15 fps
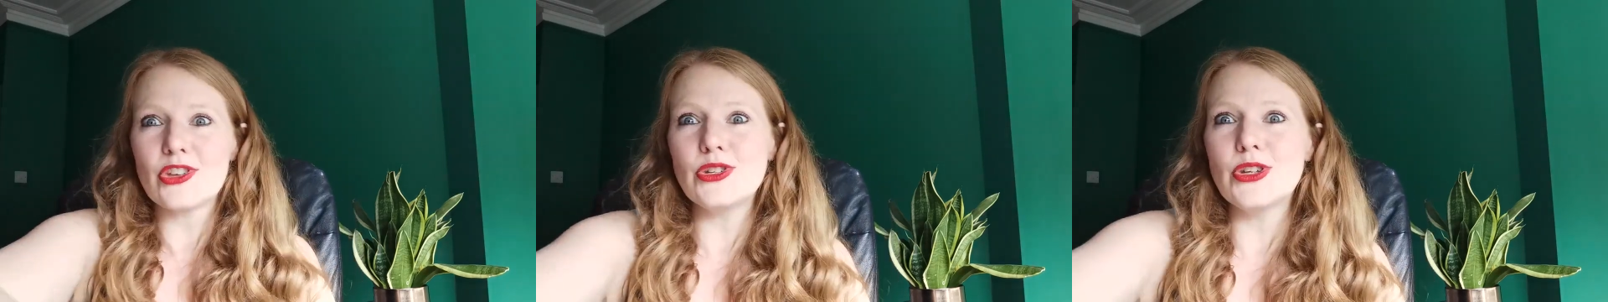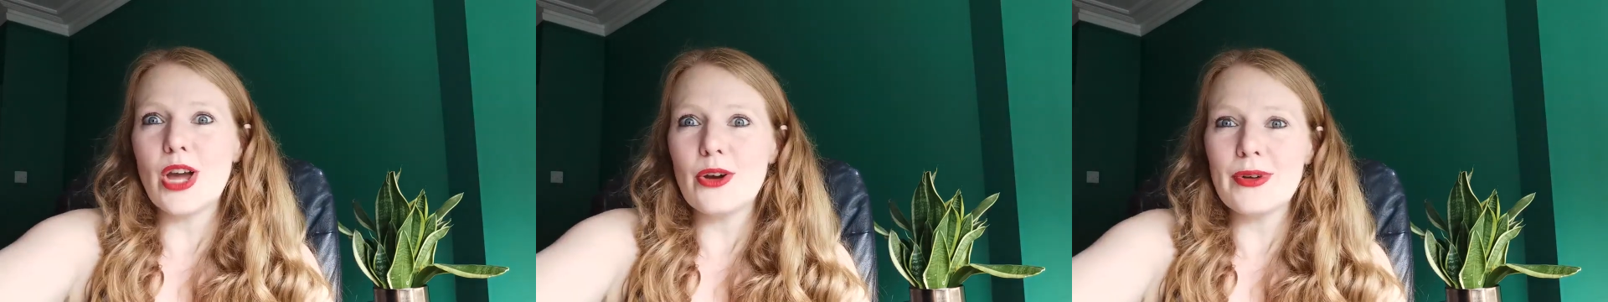
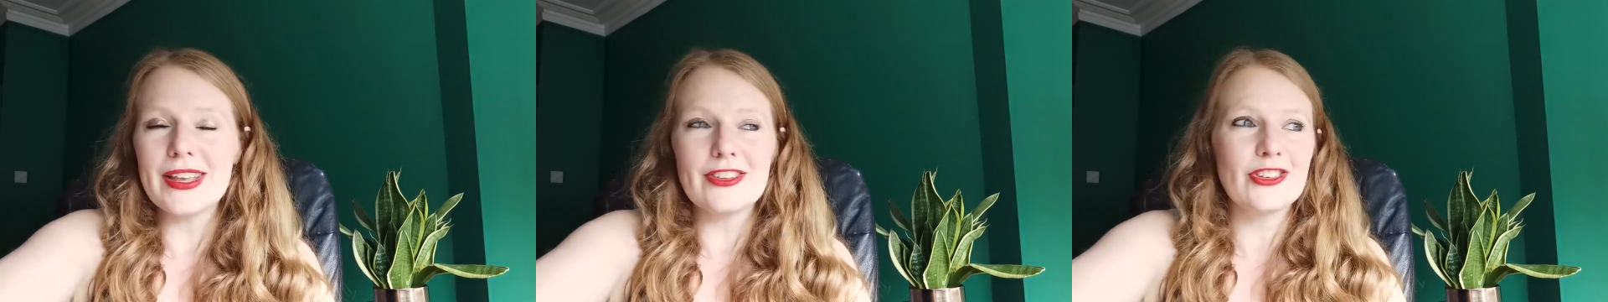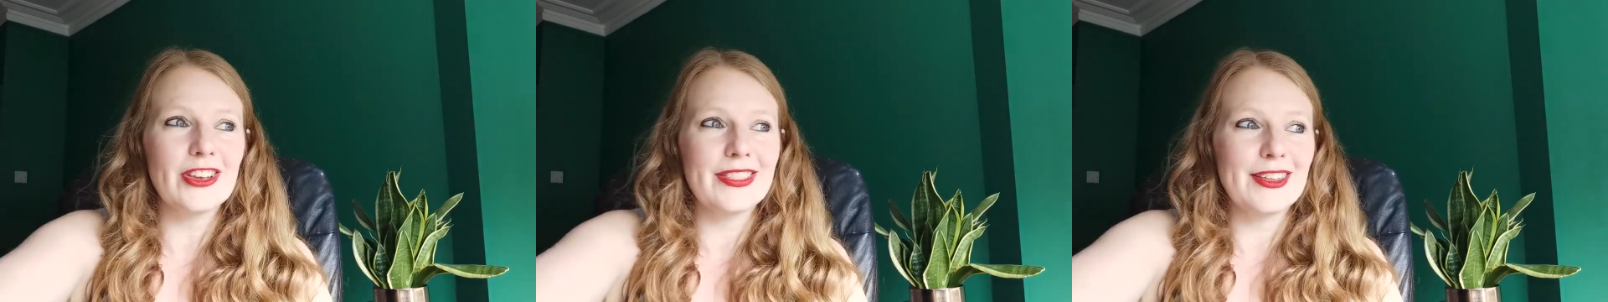to know
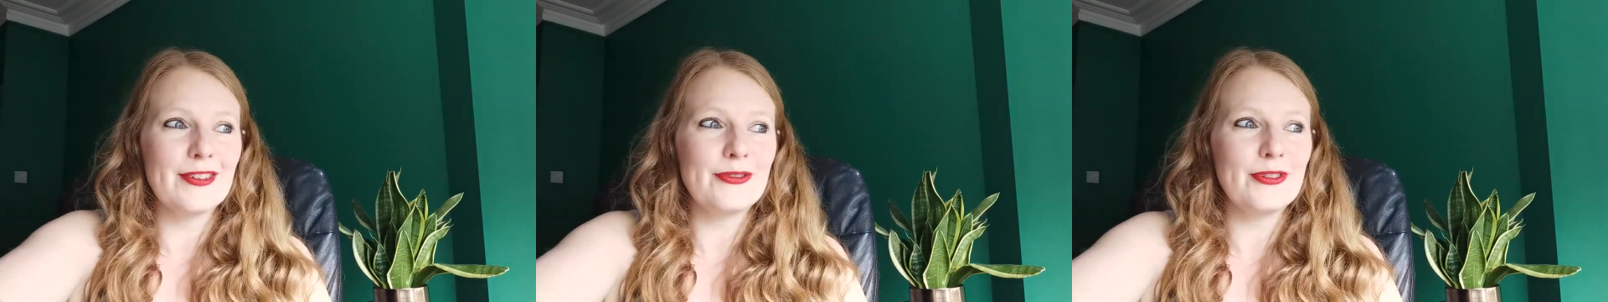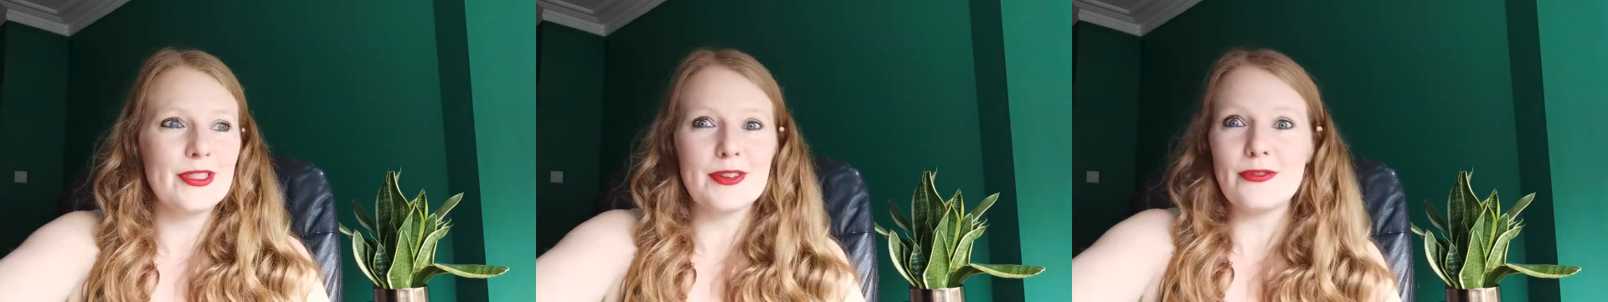each other
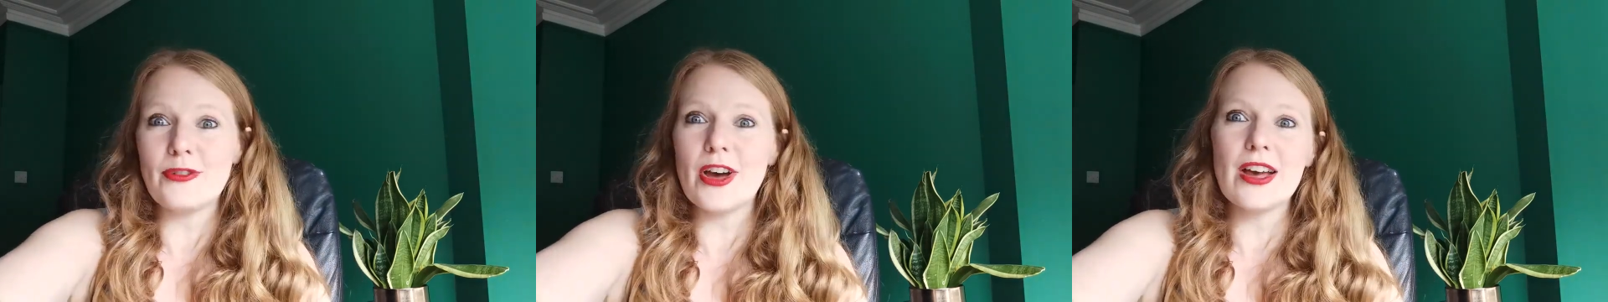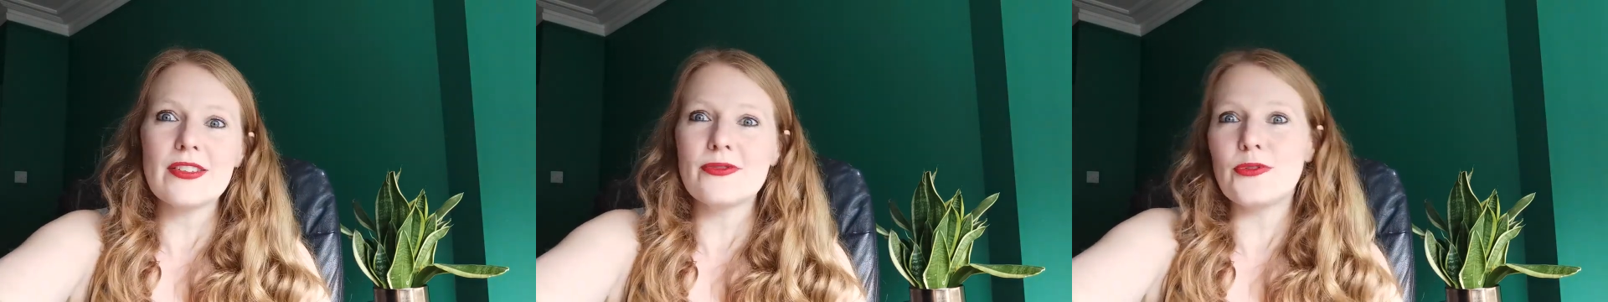for the
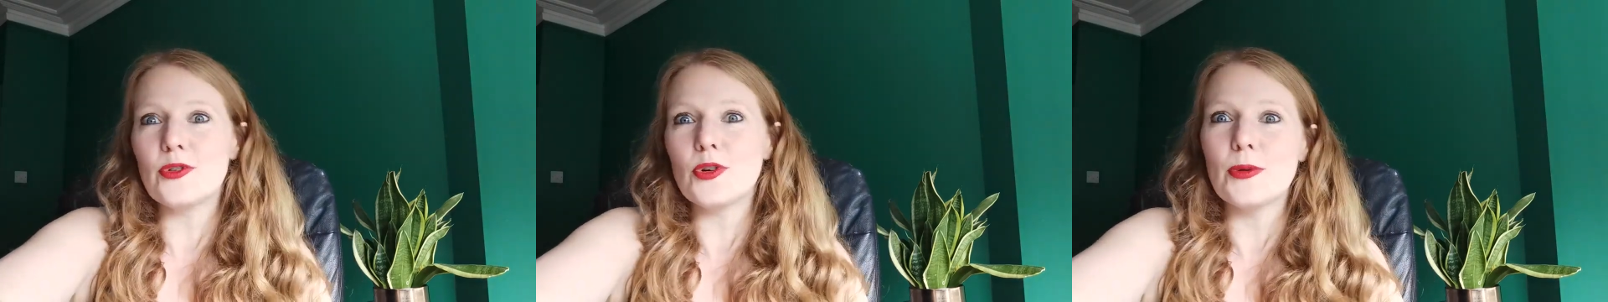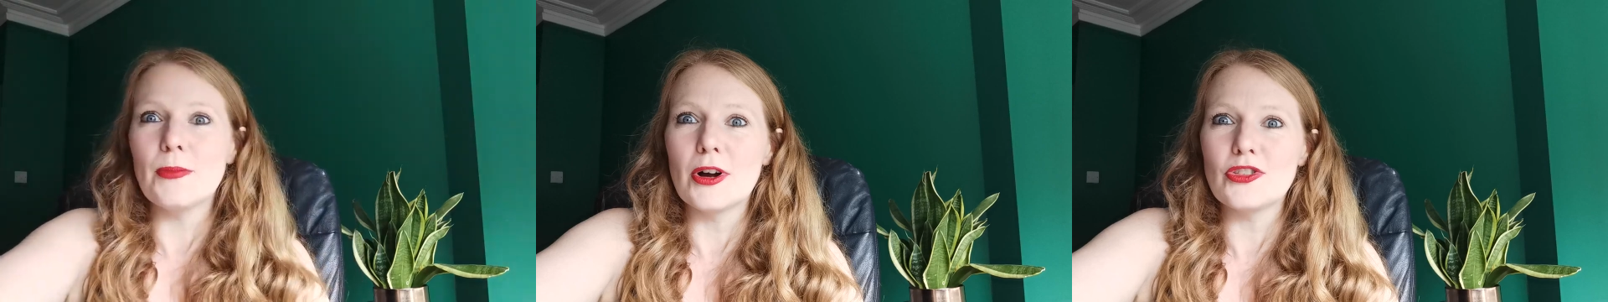first
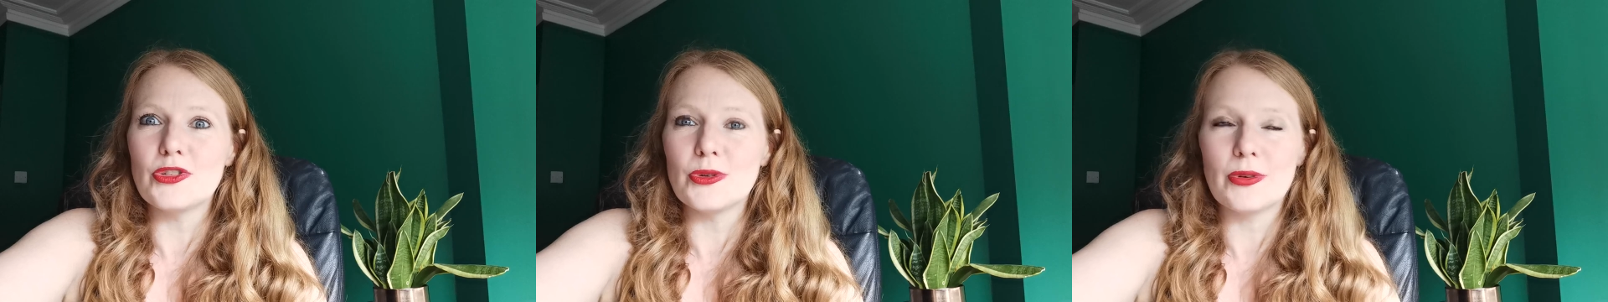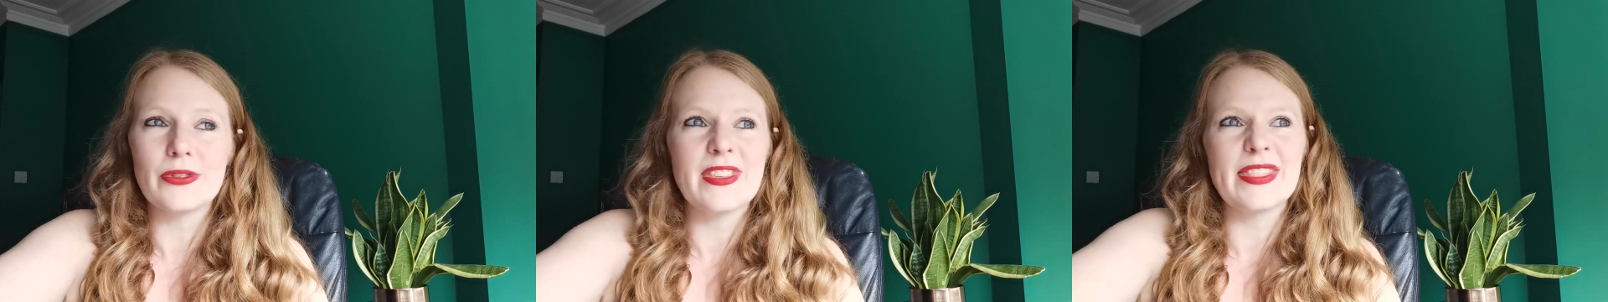four
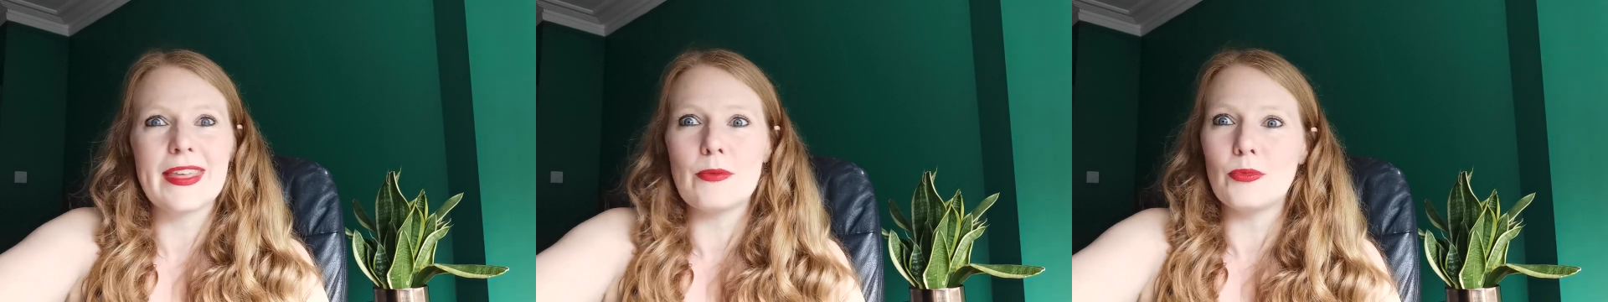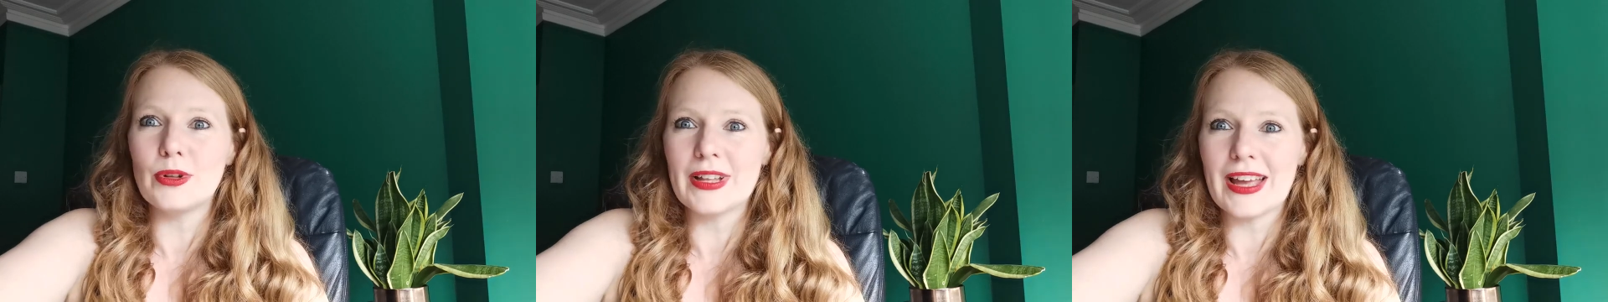modules and
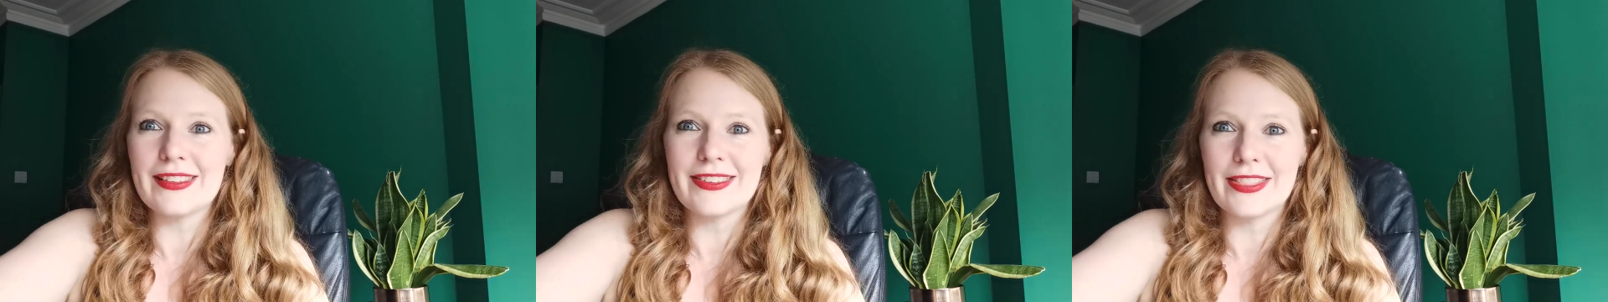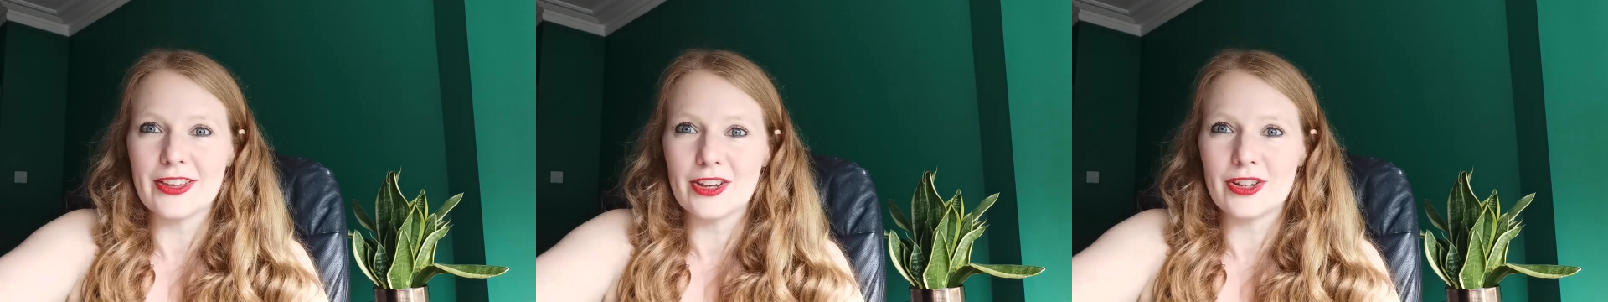then we'll
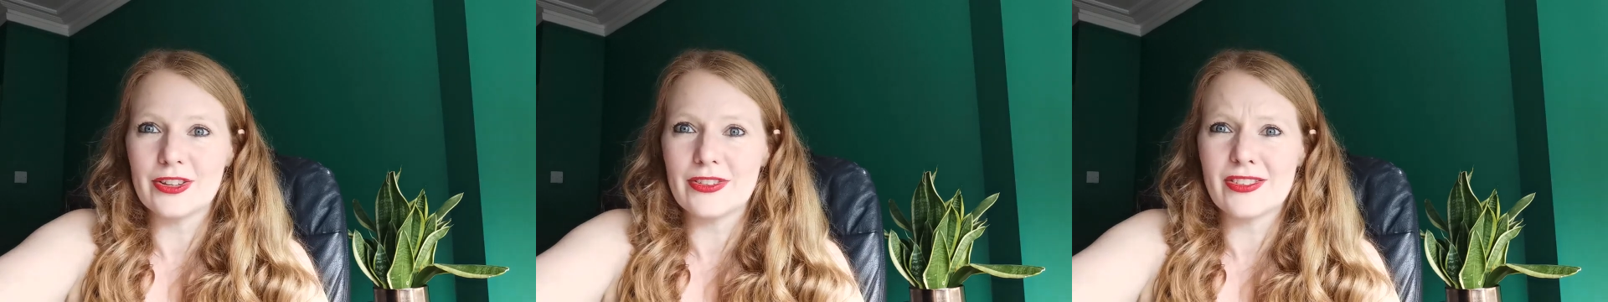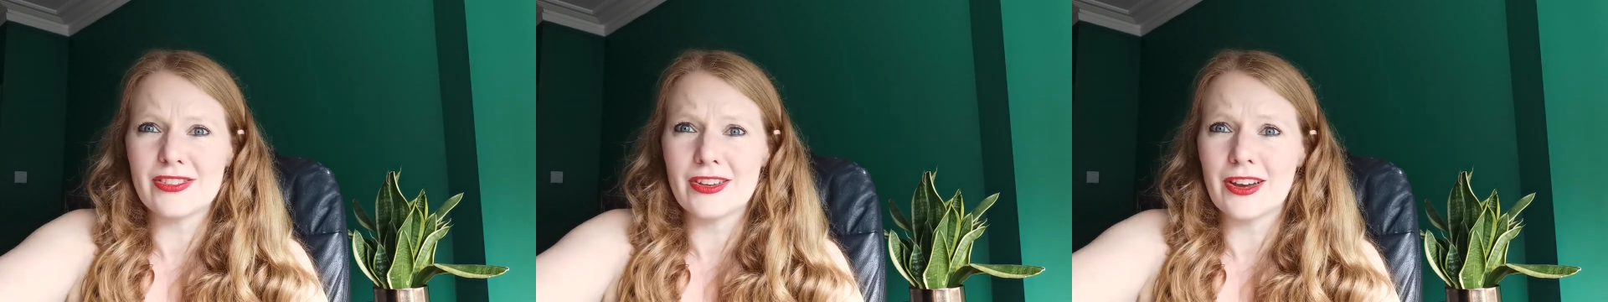get to the
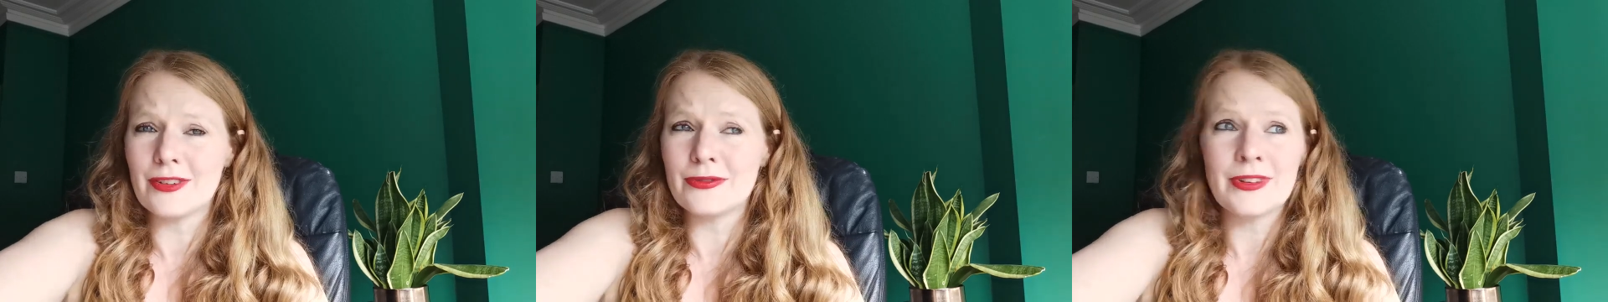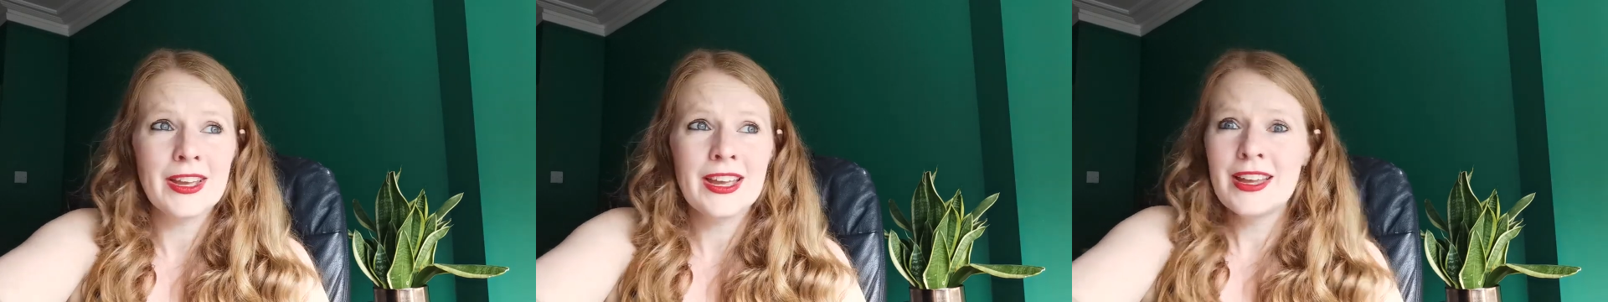good
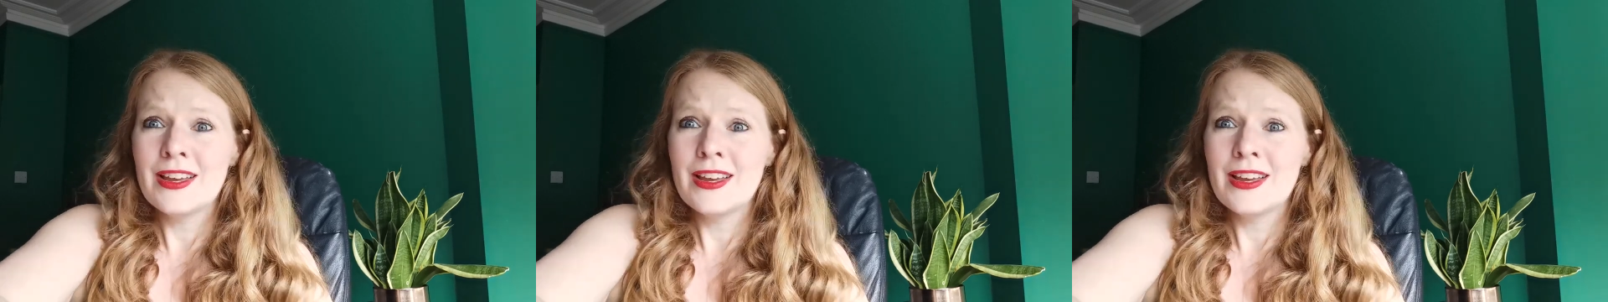stuff.